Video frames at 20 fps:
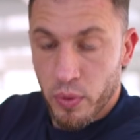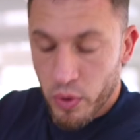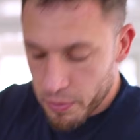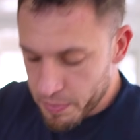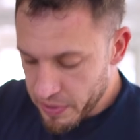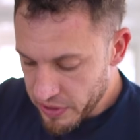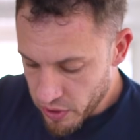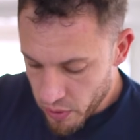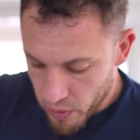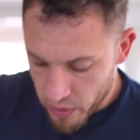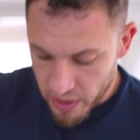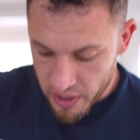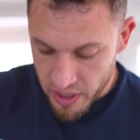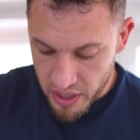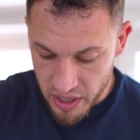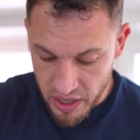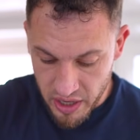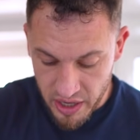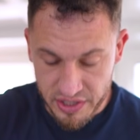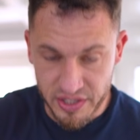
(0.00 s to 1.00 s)
would be doing
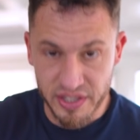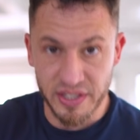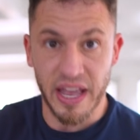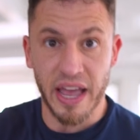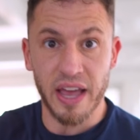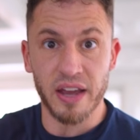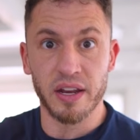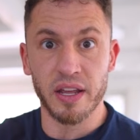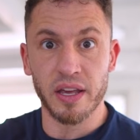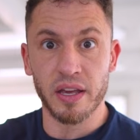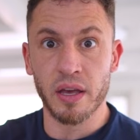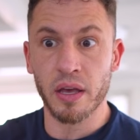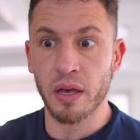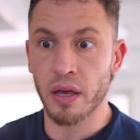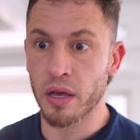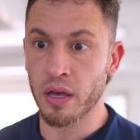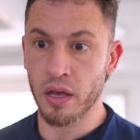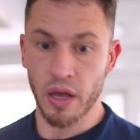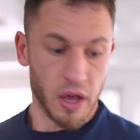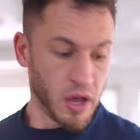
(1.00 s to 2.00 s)
a standing
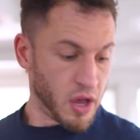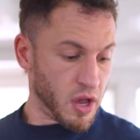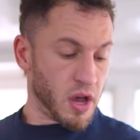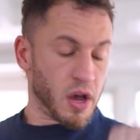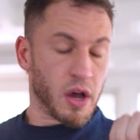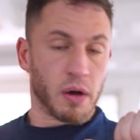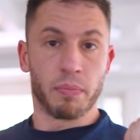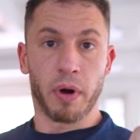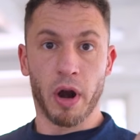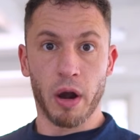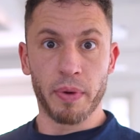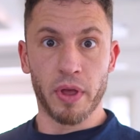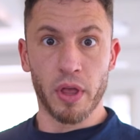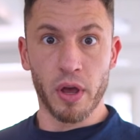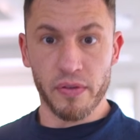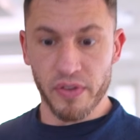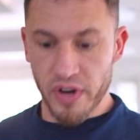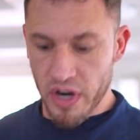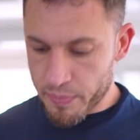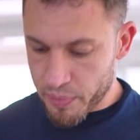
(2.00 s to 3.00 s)
barbell
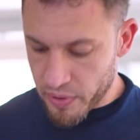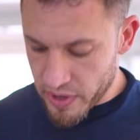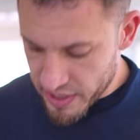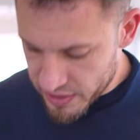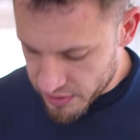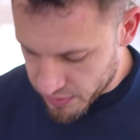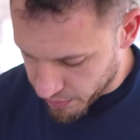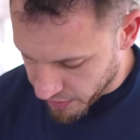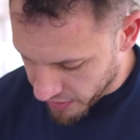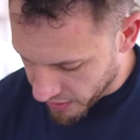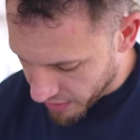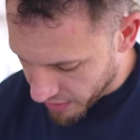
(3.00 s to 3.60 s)
overhead press, but